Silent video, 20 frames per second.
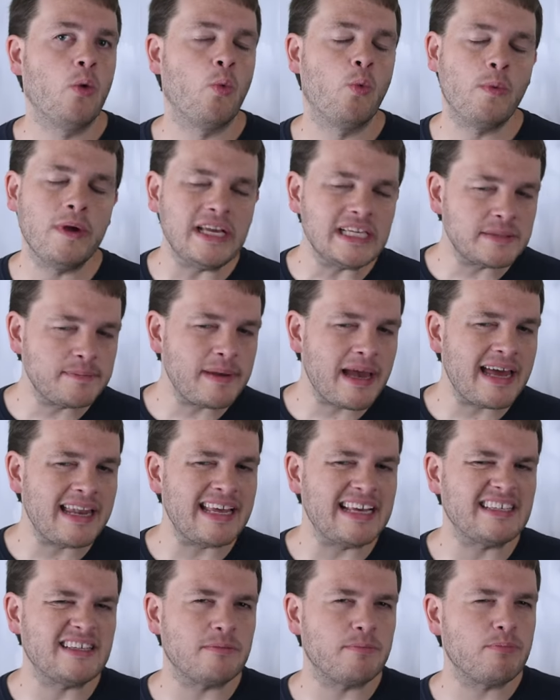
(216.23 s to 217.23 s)
Wingspan
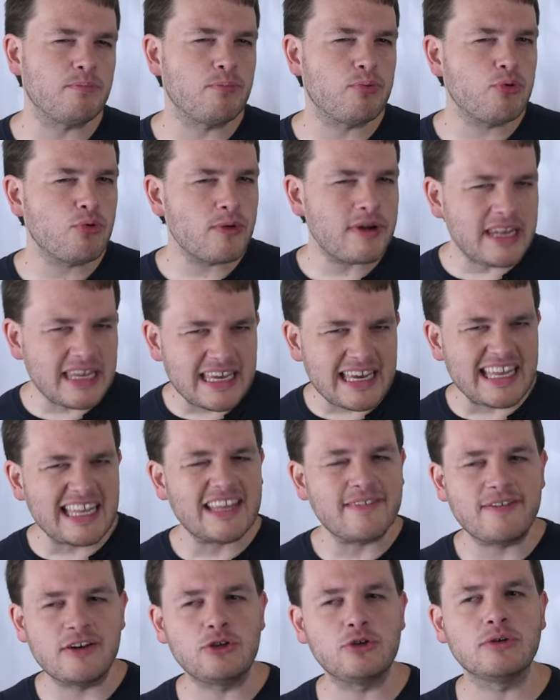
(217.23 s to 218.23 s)
is a pretty
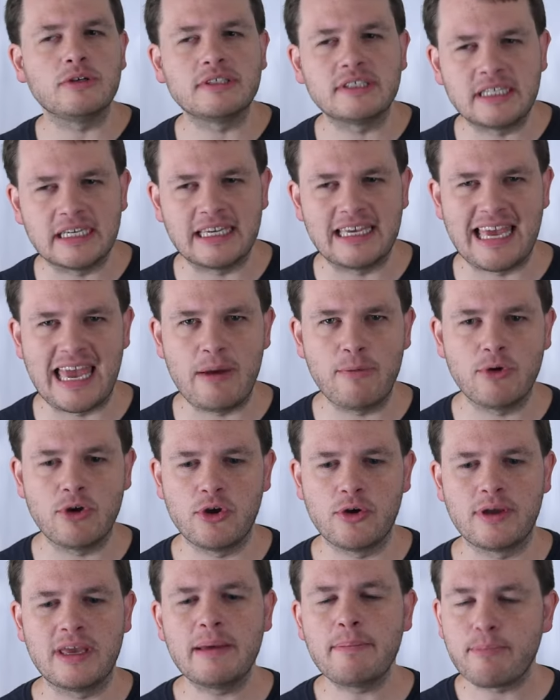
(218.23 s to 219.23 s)
individualistic game
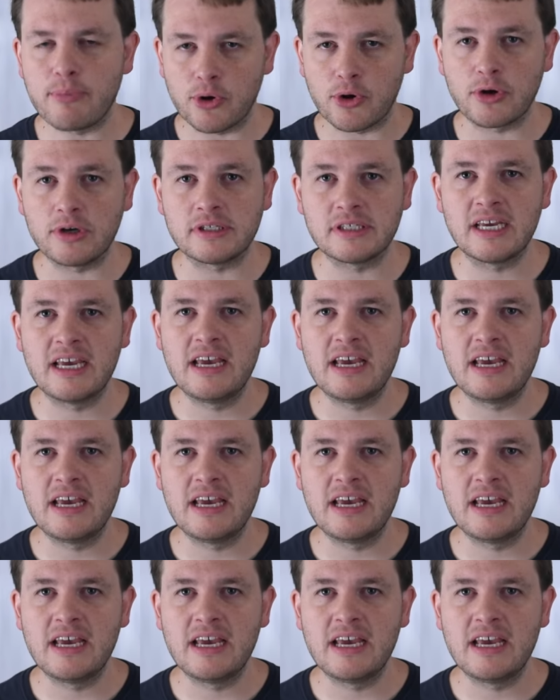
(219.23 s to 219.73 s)
where you get birds,